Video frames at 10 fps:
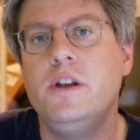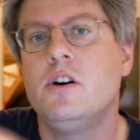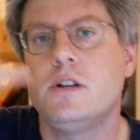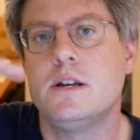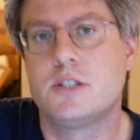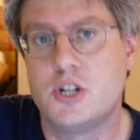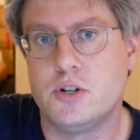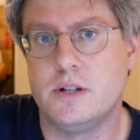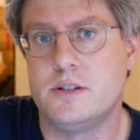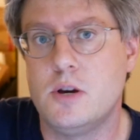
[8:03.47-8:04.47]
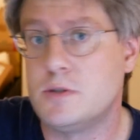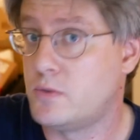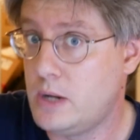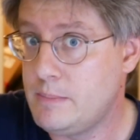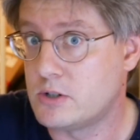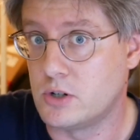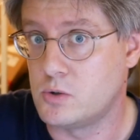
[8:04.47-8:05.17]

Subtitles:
not as good in terms of camera